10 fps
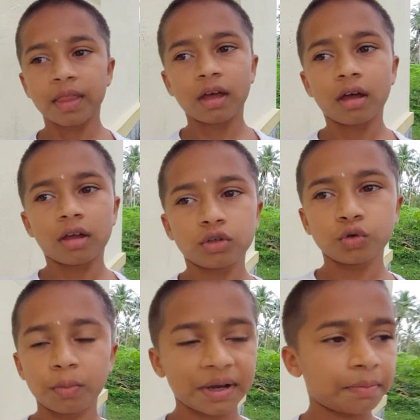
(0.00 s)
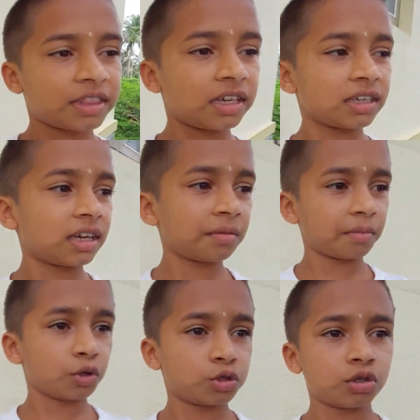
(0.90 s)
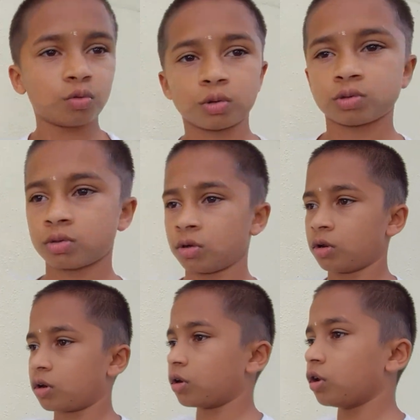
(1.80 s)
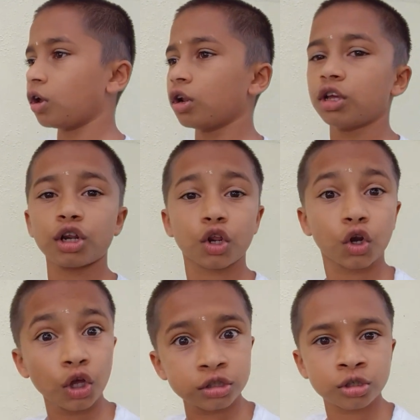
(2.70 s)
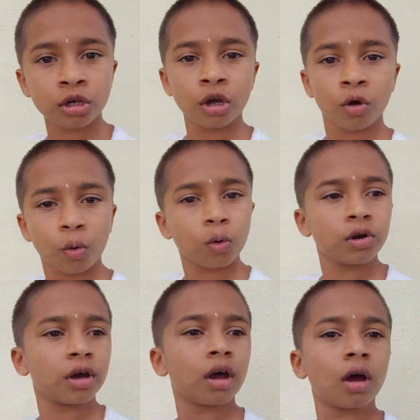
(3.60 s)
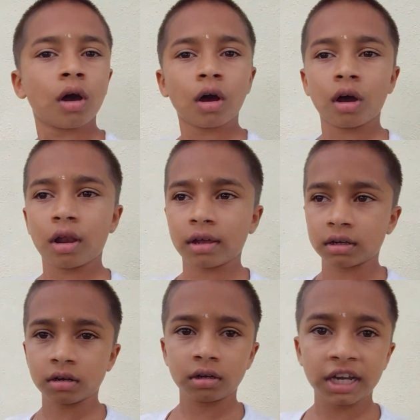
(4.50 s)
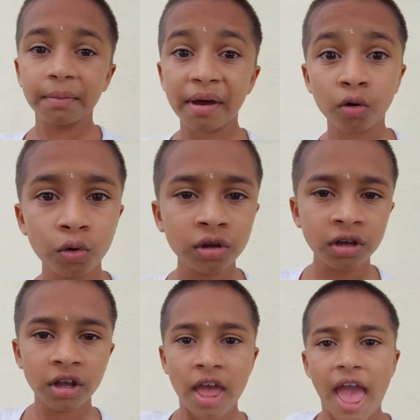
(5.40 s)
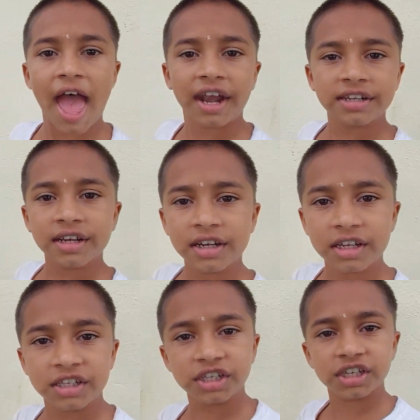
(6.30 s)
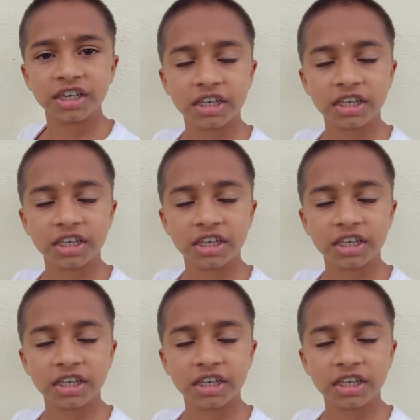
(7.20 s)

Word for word: uh, you might be thinking Messi was in a really rich hood. Uh, like a uh, neighborhood, and uh, he